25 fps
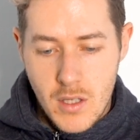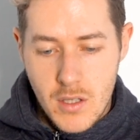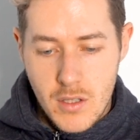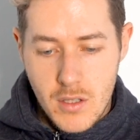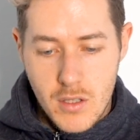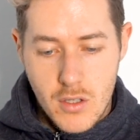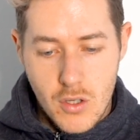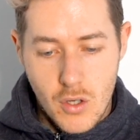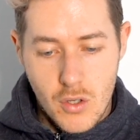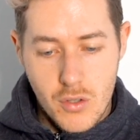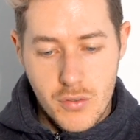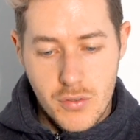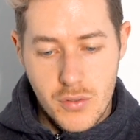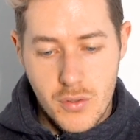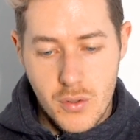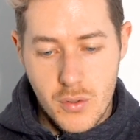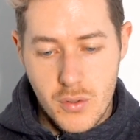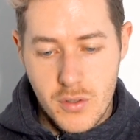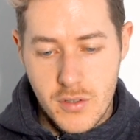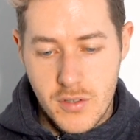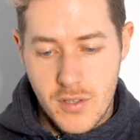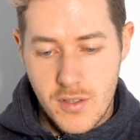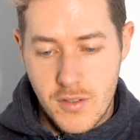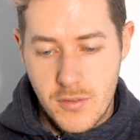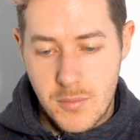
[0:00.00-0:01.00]
The golf
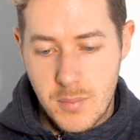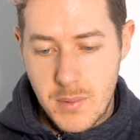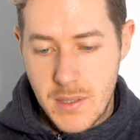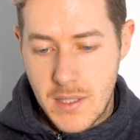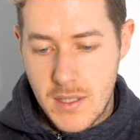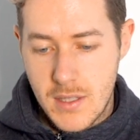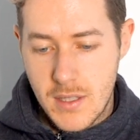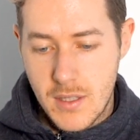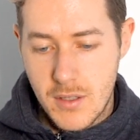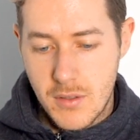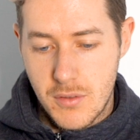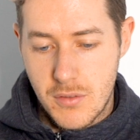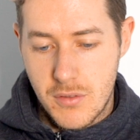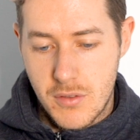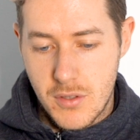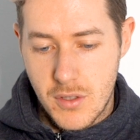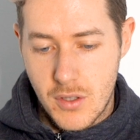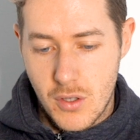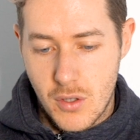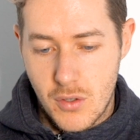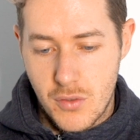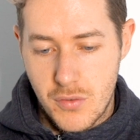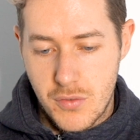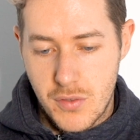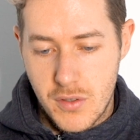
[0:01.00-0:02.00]
course has been closed to
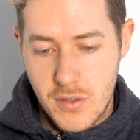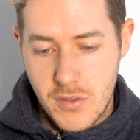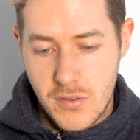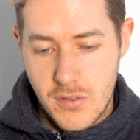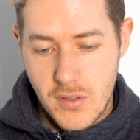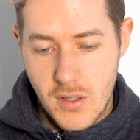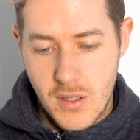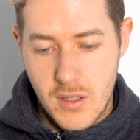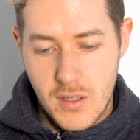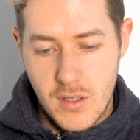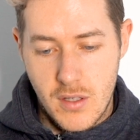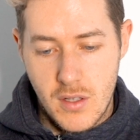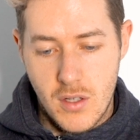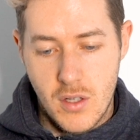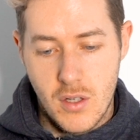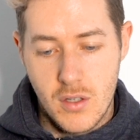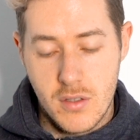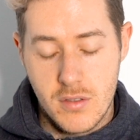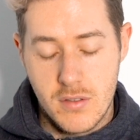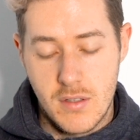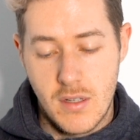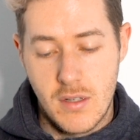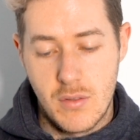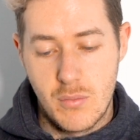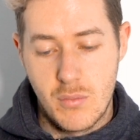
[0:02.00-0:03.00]
golfers under
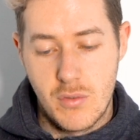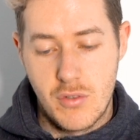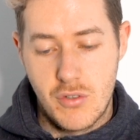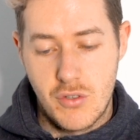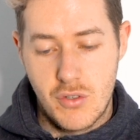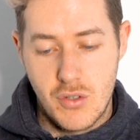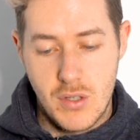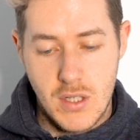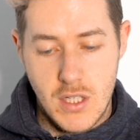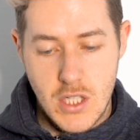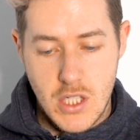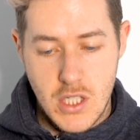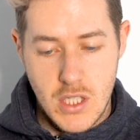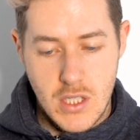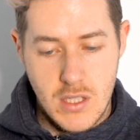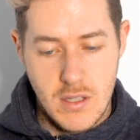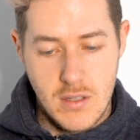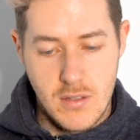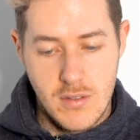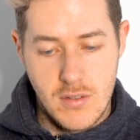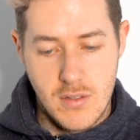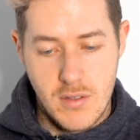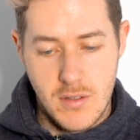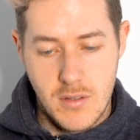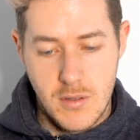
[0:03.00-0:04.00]
lockdown
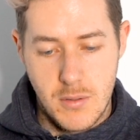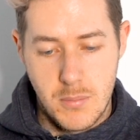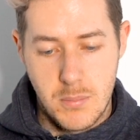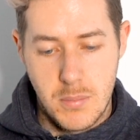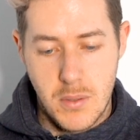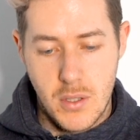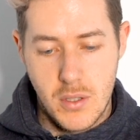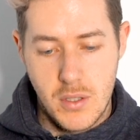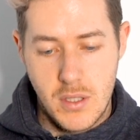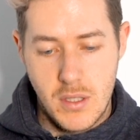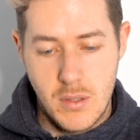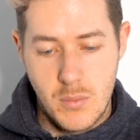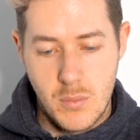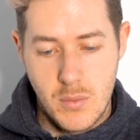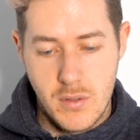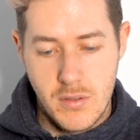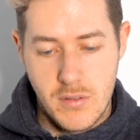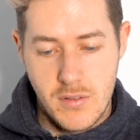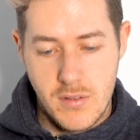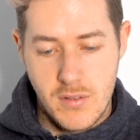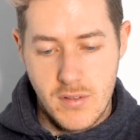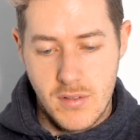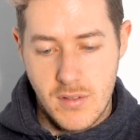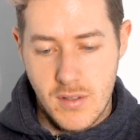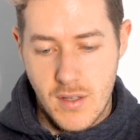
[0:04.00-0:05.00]
restrictions. The body
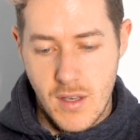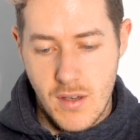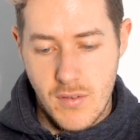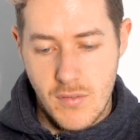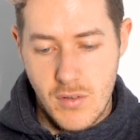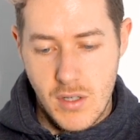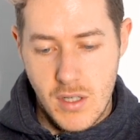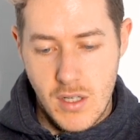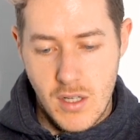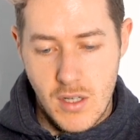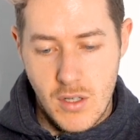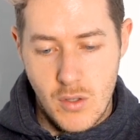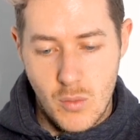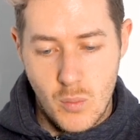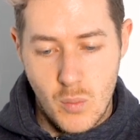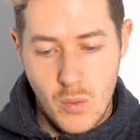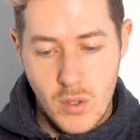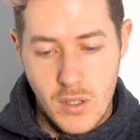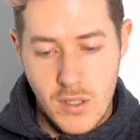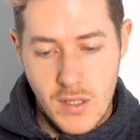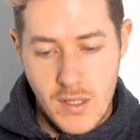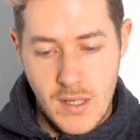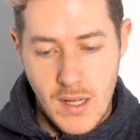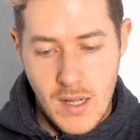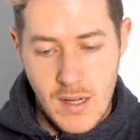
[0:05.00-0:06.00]
was discovered in a
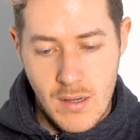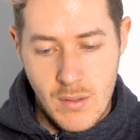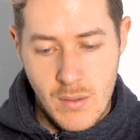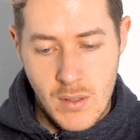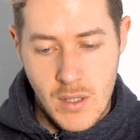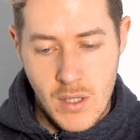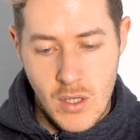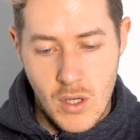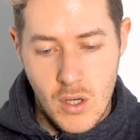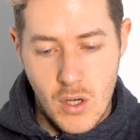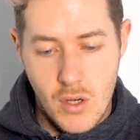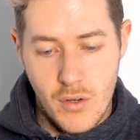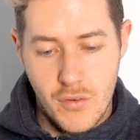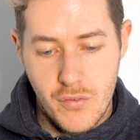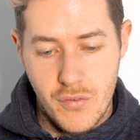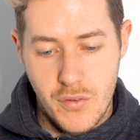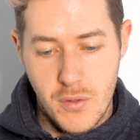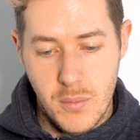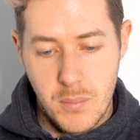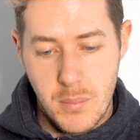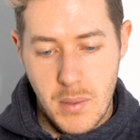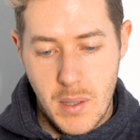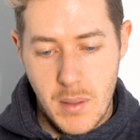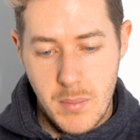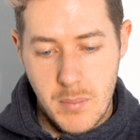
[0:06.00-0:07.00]
wooded area off
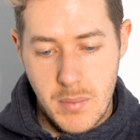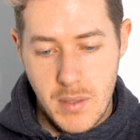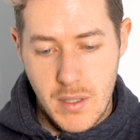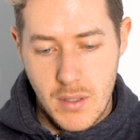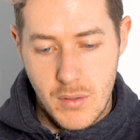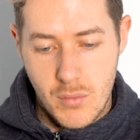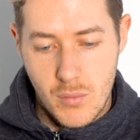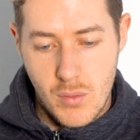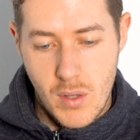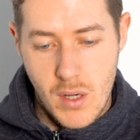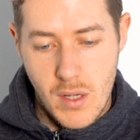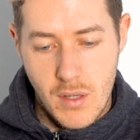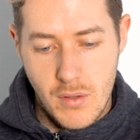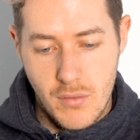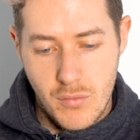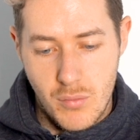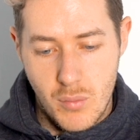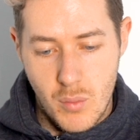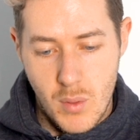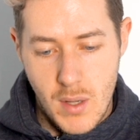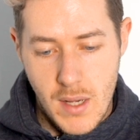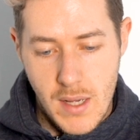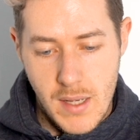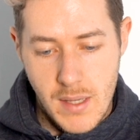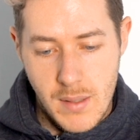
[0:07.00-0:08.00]
the public right of
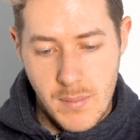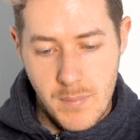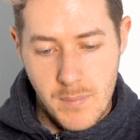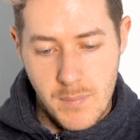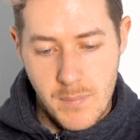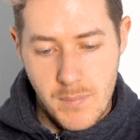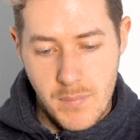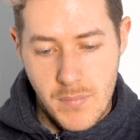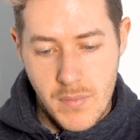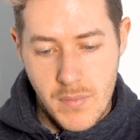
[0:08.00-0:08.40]
way.